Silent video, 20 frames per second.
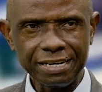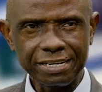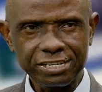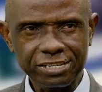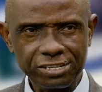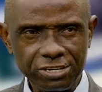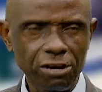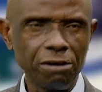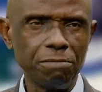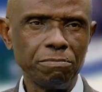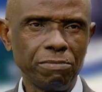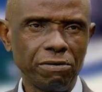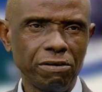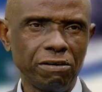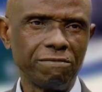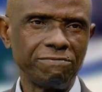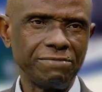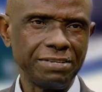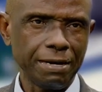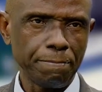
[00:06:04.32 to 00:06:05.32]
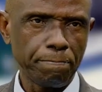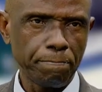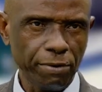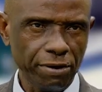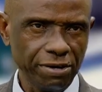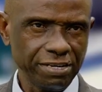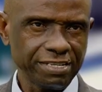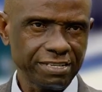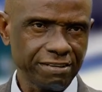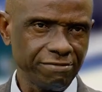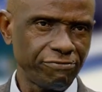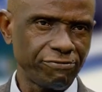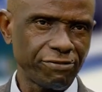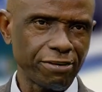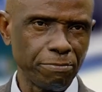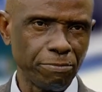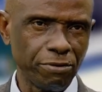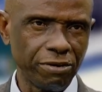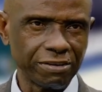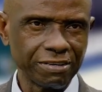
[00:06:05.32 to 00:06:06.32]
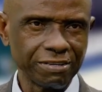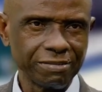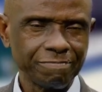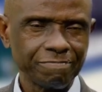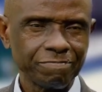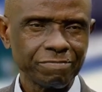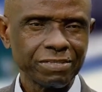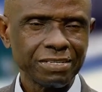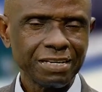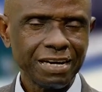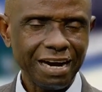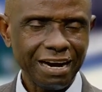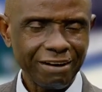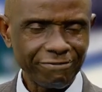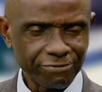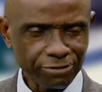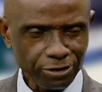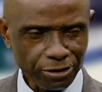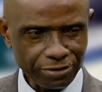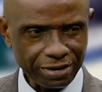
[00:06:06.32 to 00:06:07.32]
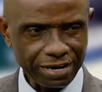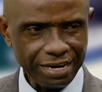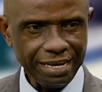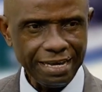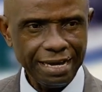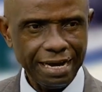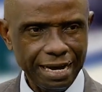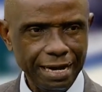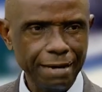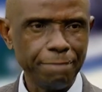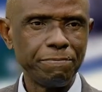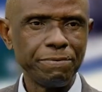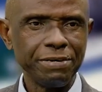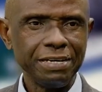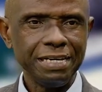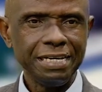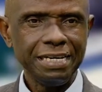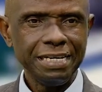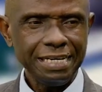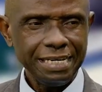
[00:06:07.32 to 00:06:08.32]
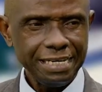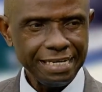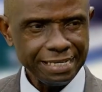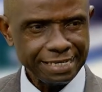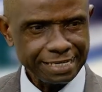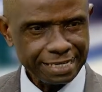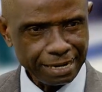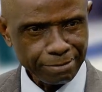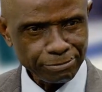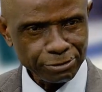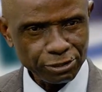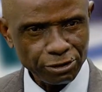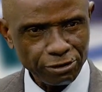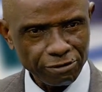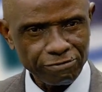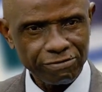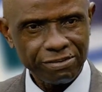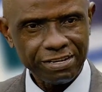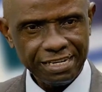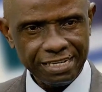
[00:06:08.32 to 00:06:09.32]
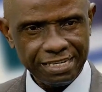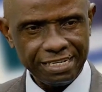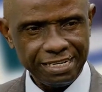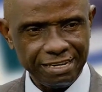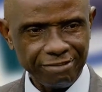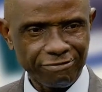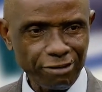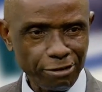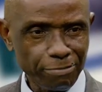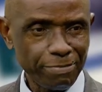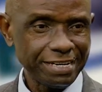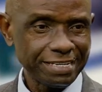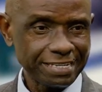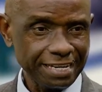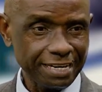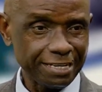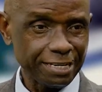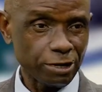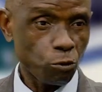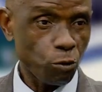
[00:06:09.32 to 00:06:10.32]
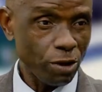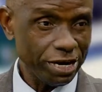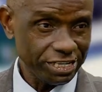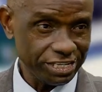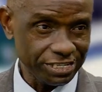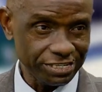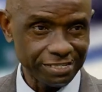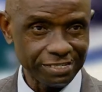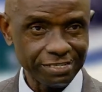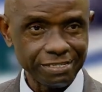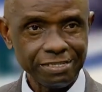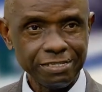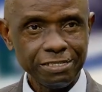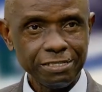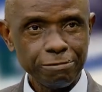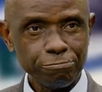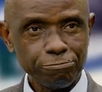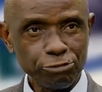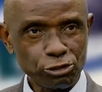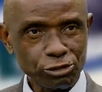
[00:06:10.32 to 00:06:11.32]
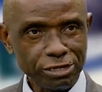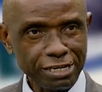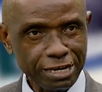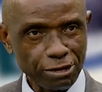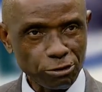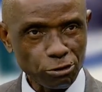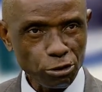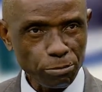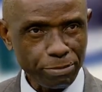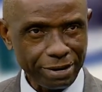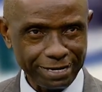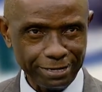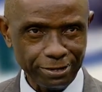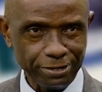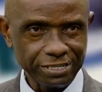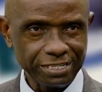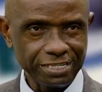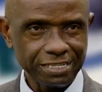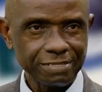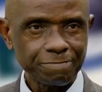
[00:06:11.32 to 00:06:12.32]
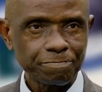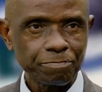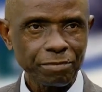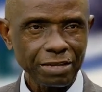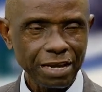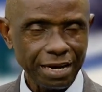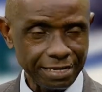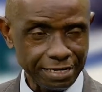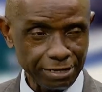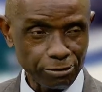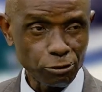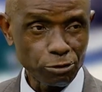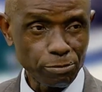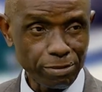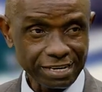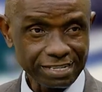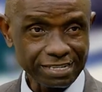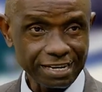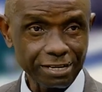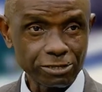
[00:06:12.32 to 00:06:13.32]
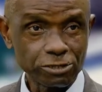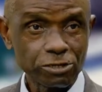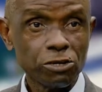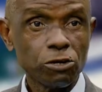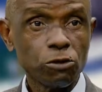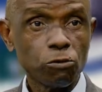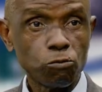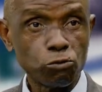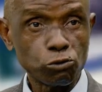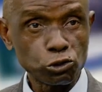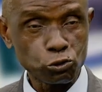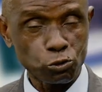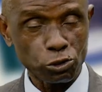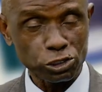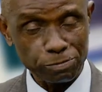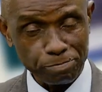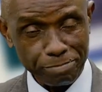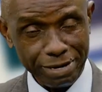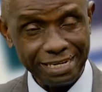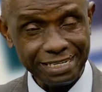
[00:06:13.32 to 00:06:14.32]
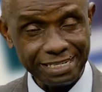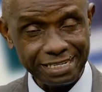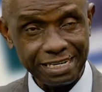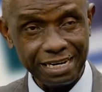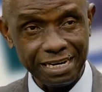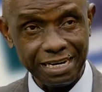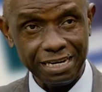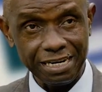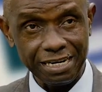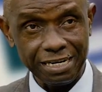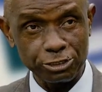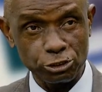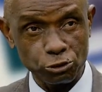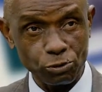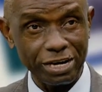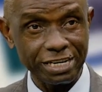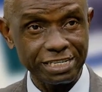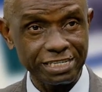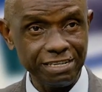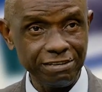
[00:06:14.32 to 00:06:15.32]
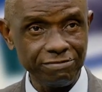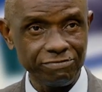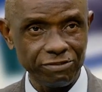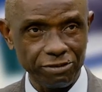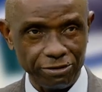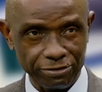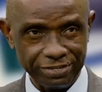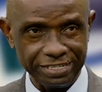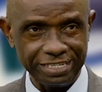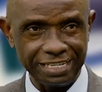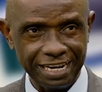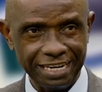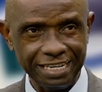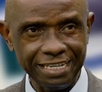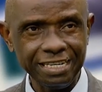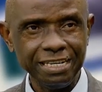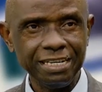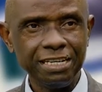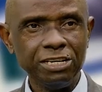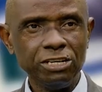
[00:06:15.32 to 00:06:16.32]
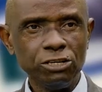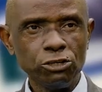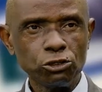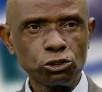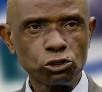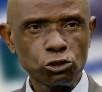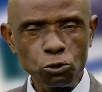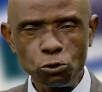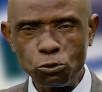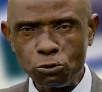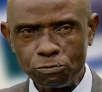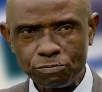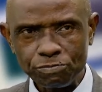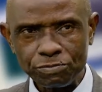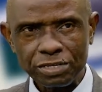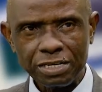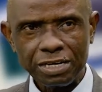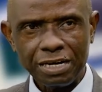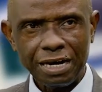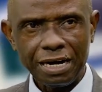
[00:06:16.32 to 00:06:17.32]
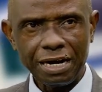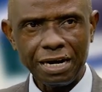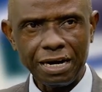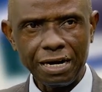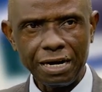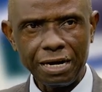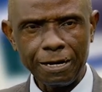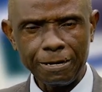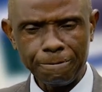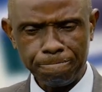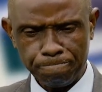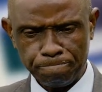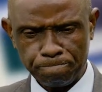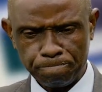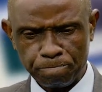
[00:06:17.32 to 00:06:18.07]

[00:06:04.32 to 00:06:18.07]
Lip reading: some of their policy framework have not really helped in terms of the developmental equation between the global north and the global south, which was meant to achieve originally. Two, the